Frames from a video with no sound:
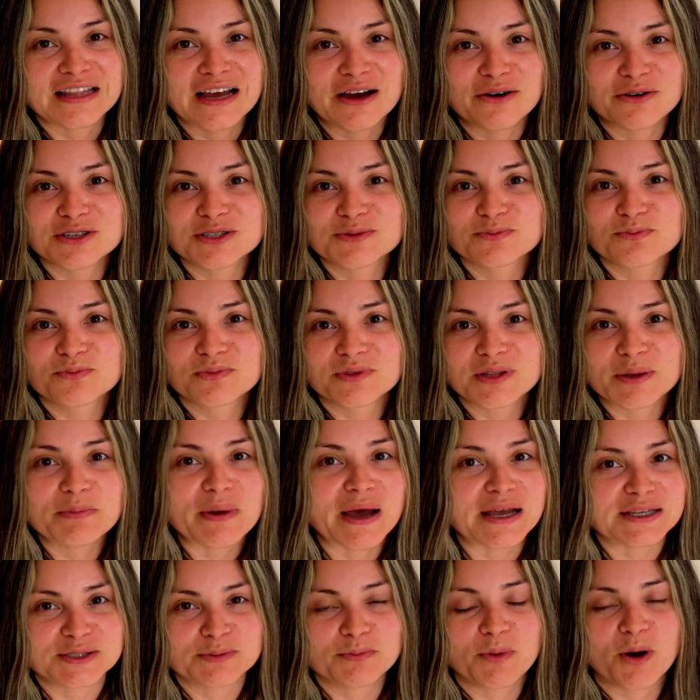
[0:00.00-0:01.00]
That was the
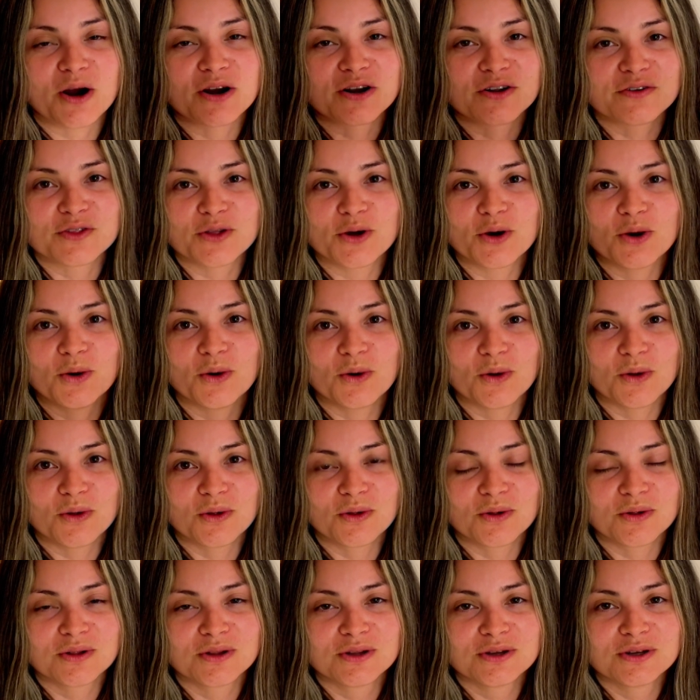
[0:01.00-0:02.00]
best part of the
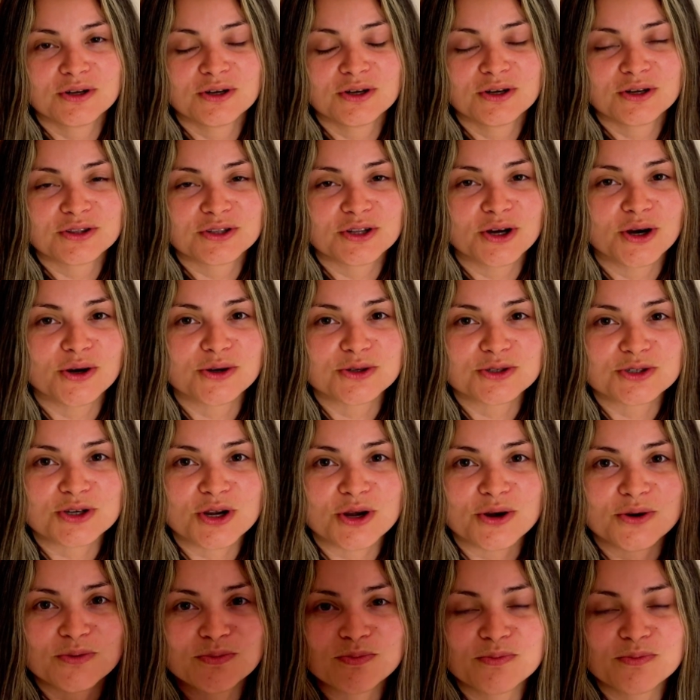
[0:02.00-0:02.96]
whole show.